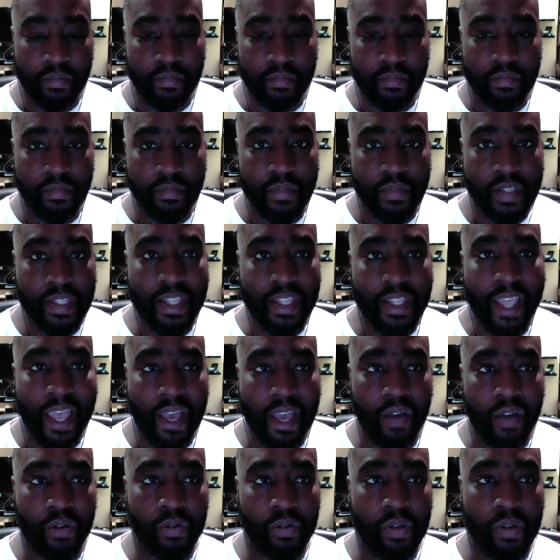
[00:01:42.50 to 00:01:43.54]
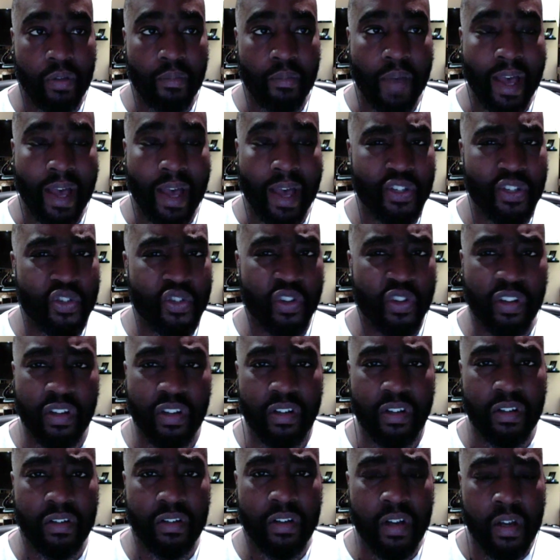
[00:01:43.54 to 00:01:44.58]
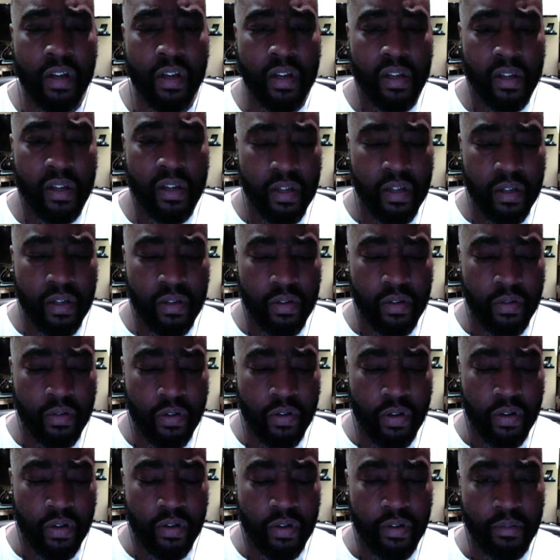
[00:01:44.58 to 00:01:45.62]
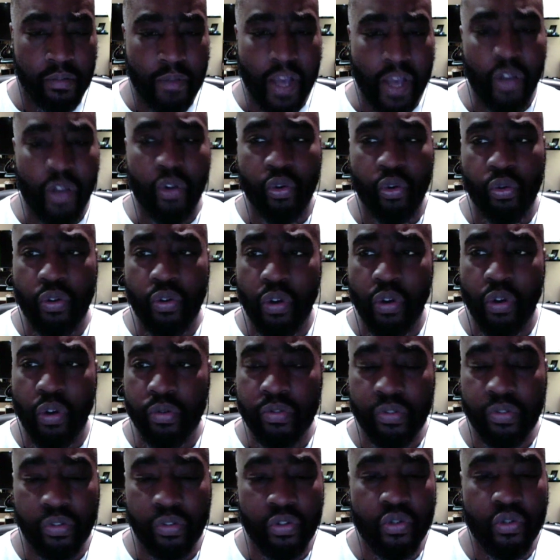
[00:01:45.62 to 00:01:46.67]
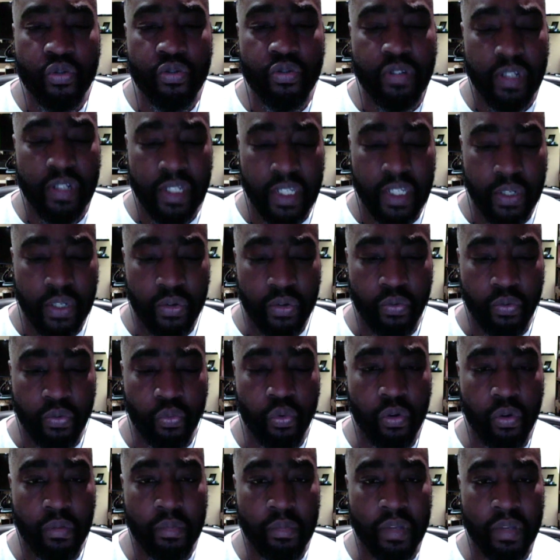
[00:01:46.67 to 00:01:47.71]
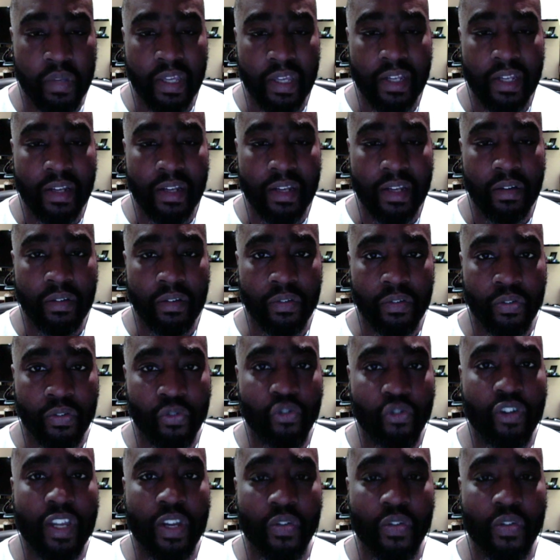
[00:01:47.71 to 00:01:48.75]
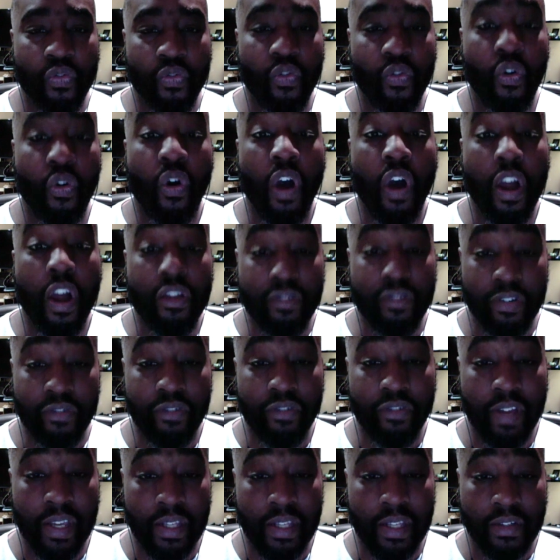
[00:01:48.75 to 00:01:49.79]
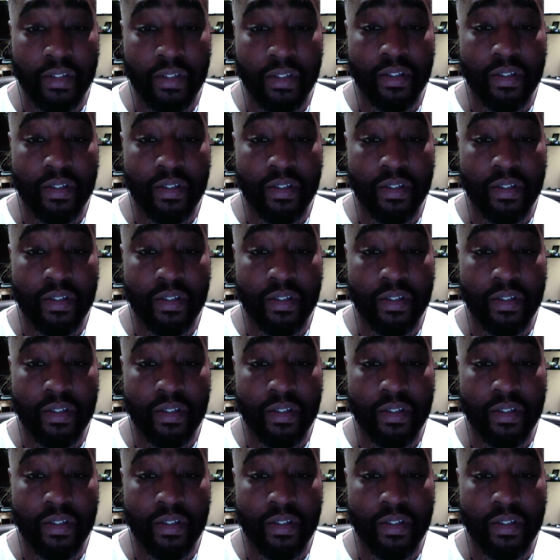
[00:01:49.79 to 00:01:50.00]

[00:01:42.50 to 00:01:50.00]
Now, in my sugar, my glucose usually will be in the 300 to 400 range,